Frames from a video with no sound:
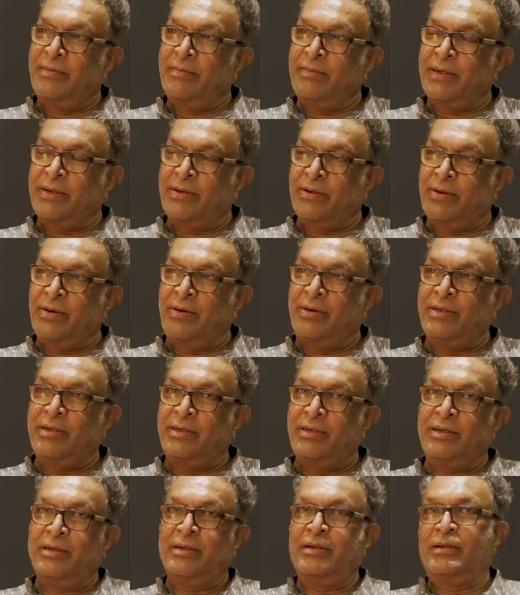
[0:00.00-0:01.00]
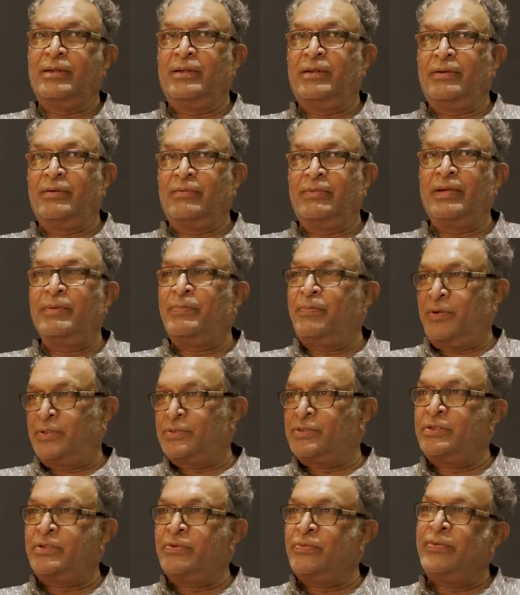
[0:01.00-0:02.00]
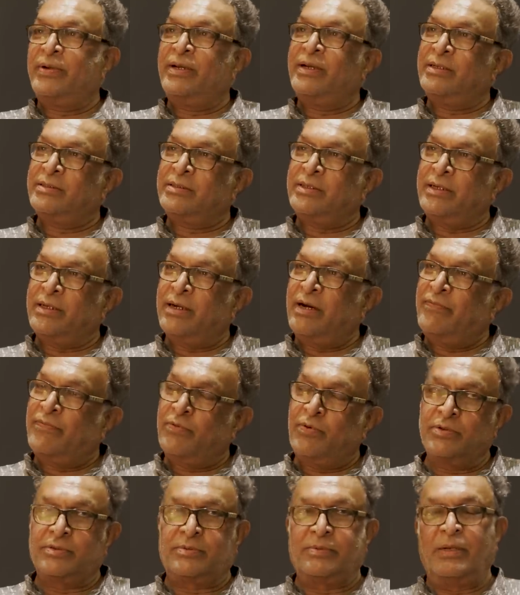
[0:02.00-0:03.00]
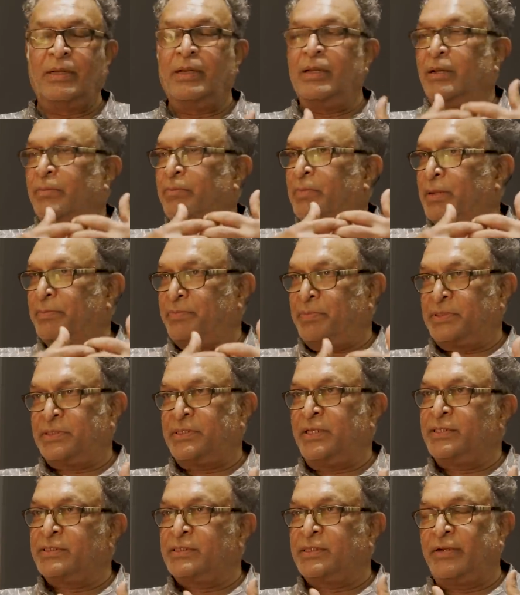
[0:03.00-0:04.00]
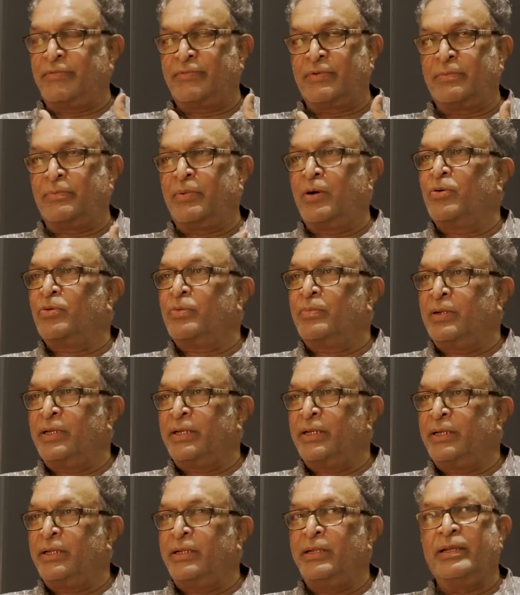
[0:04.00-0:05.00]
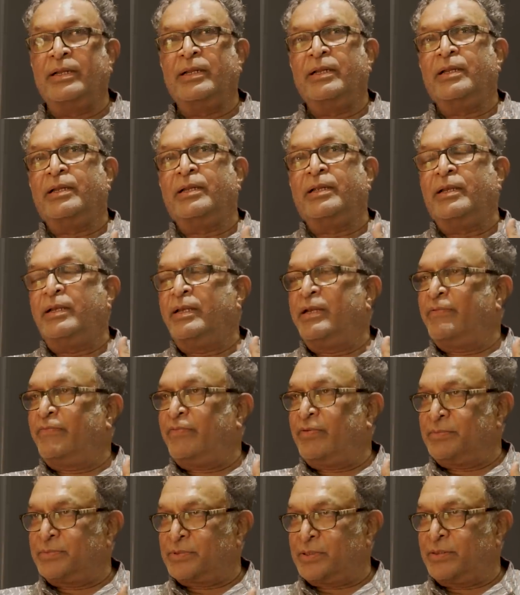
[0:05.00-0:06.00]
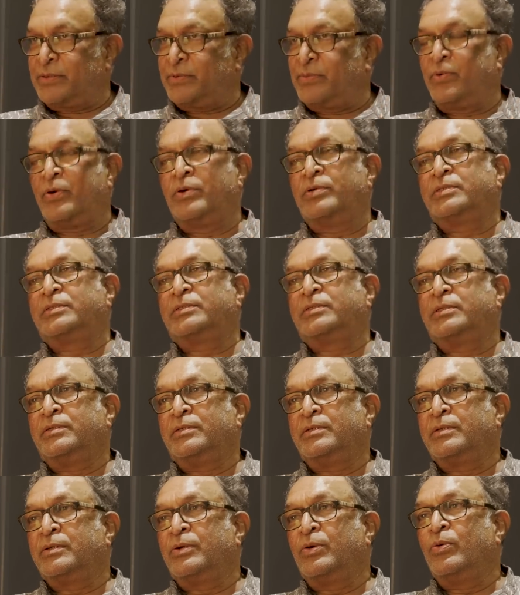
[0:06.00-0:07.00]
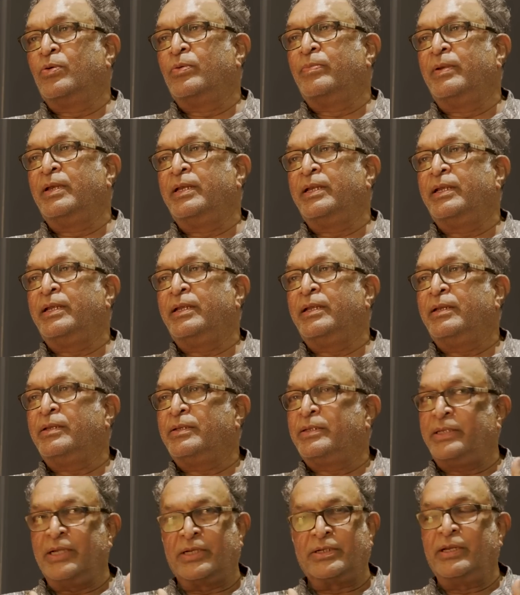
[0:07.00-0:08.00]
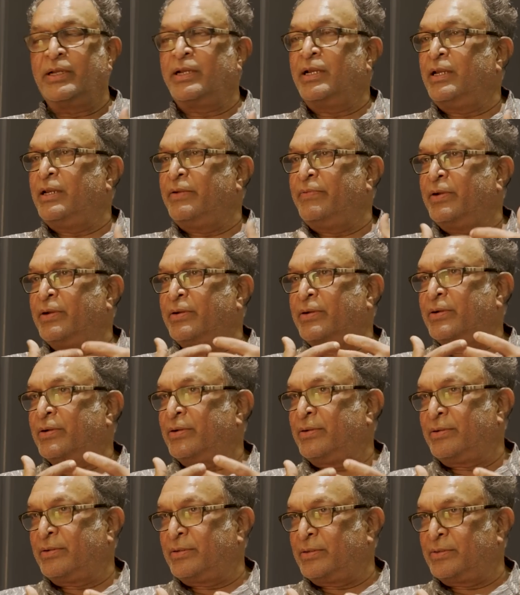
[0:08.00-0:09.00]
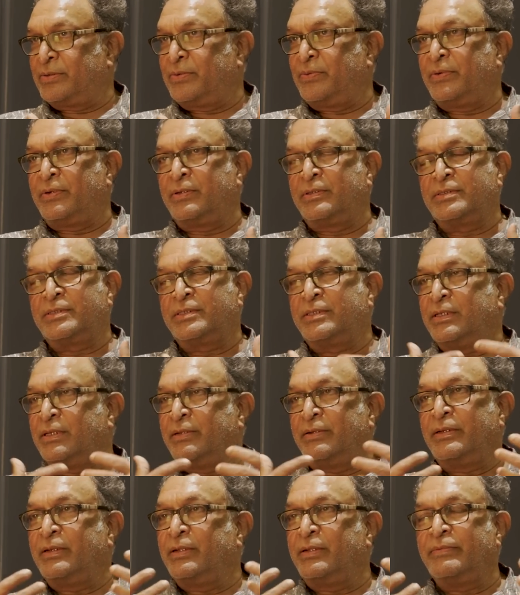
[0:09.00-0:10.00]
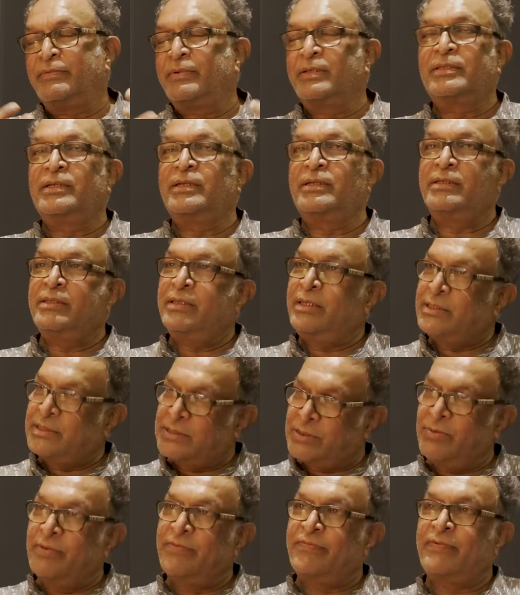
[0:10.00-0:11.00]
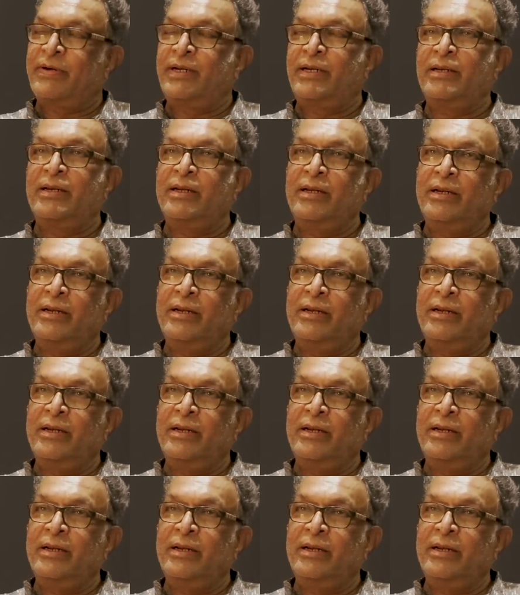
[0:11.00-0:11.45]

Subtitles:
but not very positive way, I think. Of course, my business after Bahubali, Indian films are watched globally, technically we are on tones, everything. That's all fine.